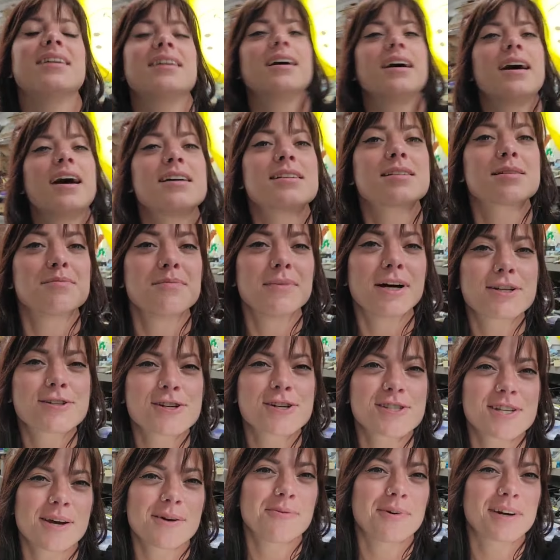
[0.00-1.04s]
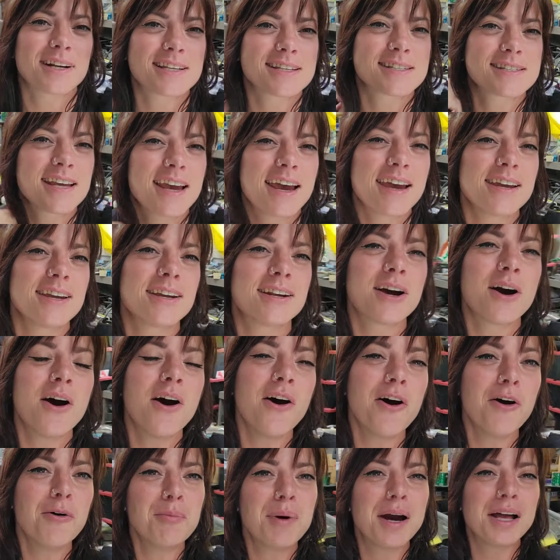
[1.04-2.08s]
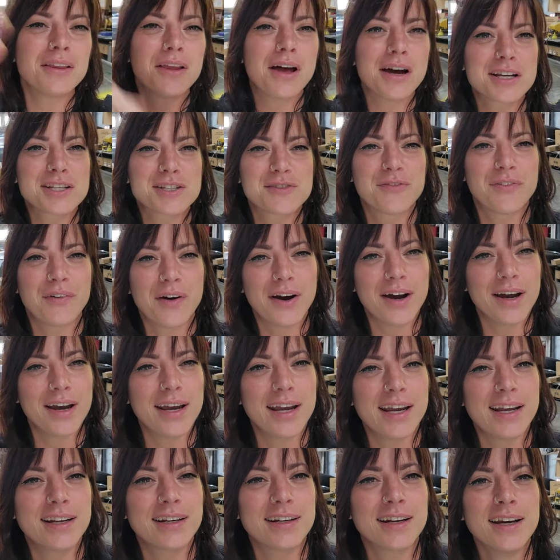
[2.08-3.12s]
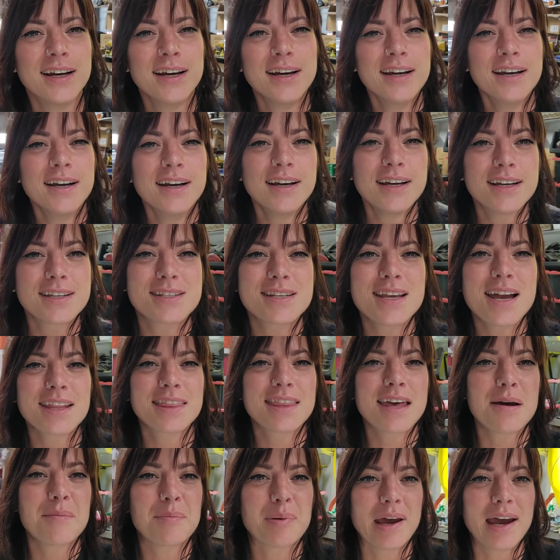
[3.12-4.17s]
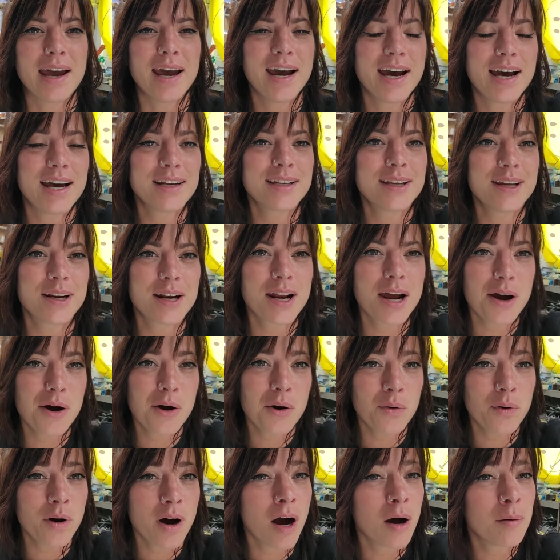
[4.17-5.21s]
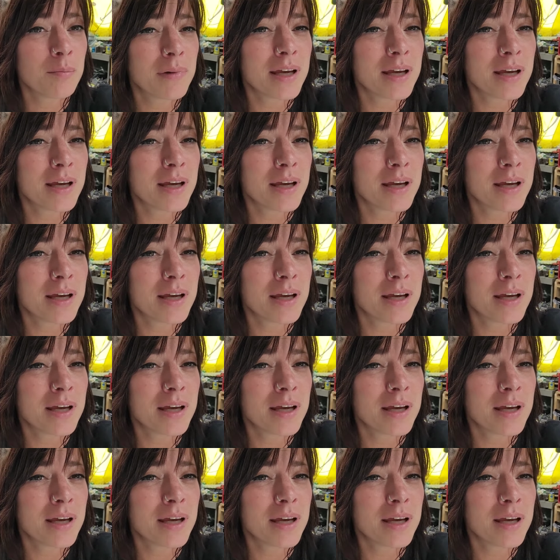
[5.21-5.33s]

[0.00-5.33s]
as much as I want to say, you know, oh, my luck's fine. It's not that bad, you know. Um,